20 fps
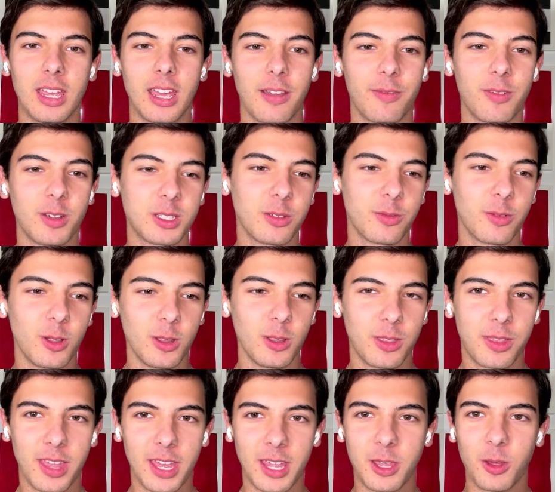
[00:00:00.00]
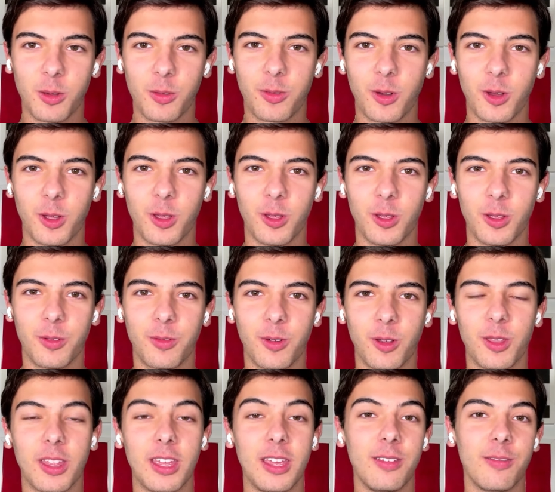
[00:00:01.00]
Yeah, first of all, thank you for
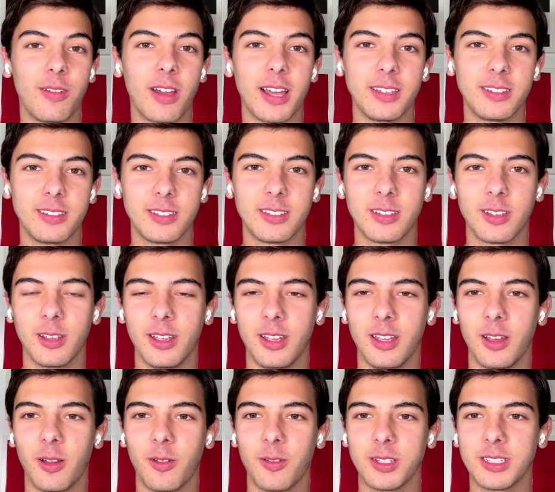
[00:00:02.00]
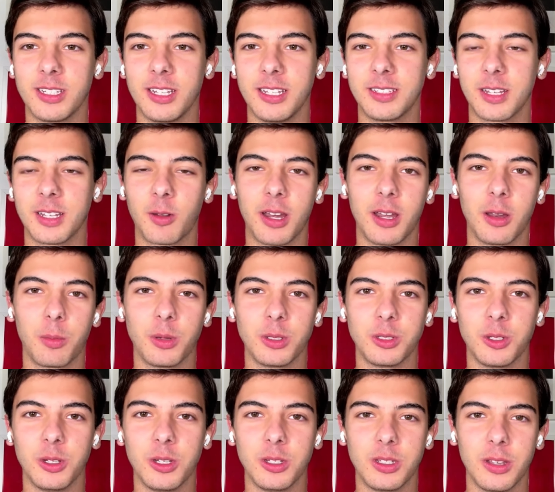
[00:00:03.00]
the invite. Obviously, it's a great
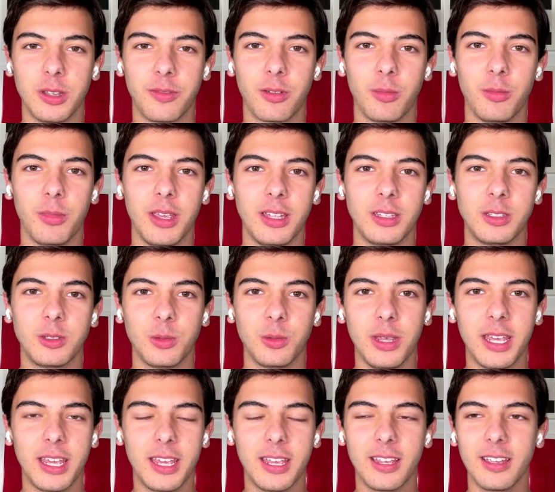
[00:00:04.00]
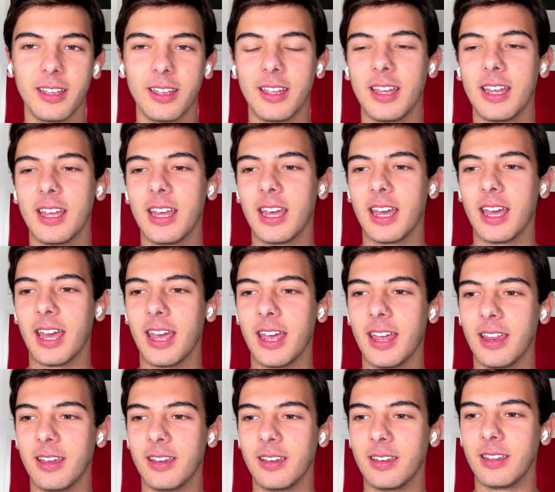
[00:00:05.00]
opportunity for me to be here.
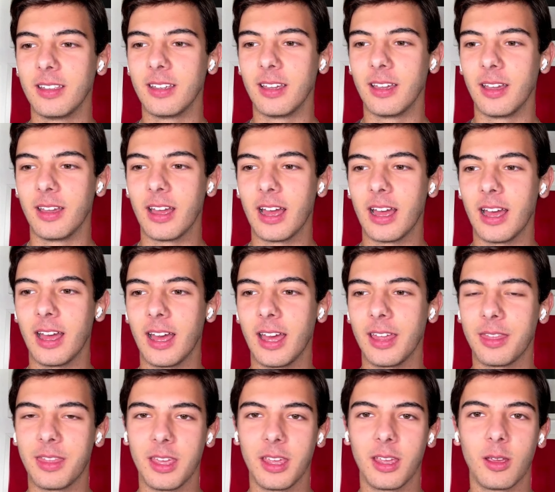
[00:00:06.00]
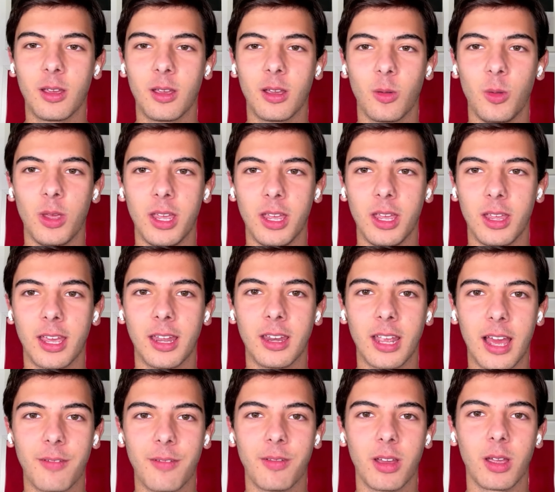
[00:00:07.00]
And I think we can
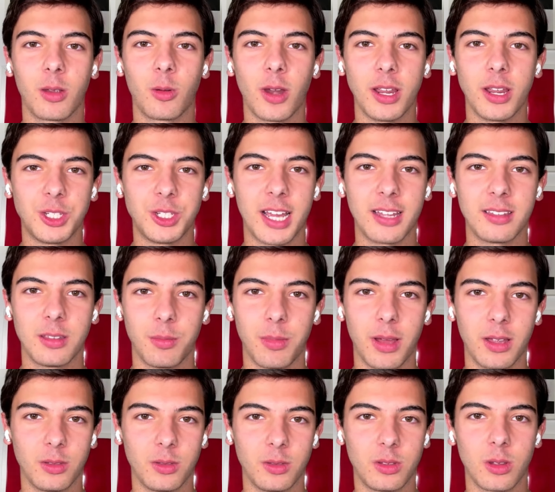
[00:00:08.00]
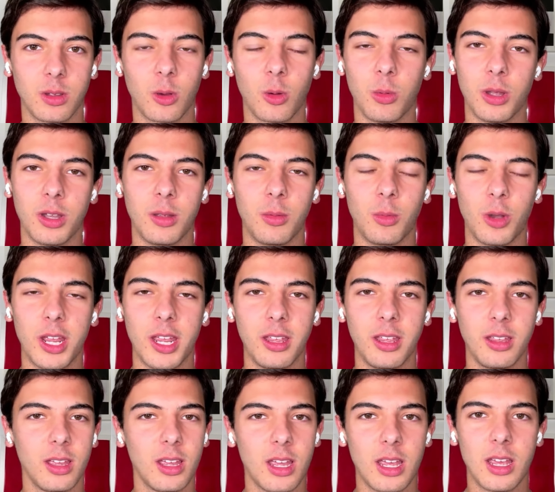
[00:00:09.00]
have a great chat about Ruben
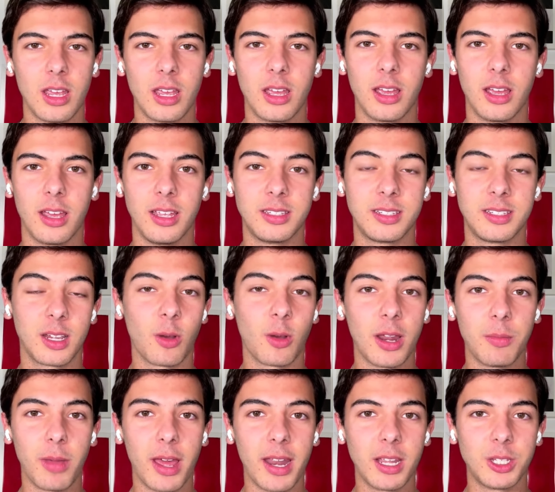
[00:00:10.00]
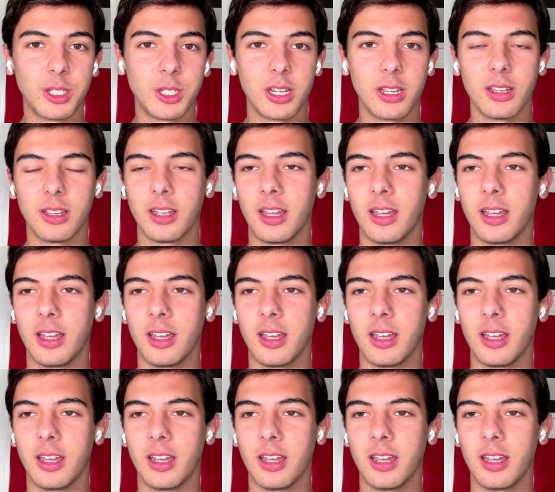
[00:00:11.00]
Amorim. It's a great manager.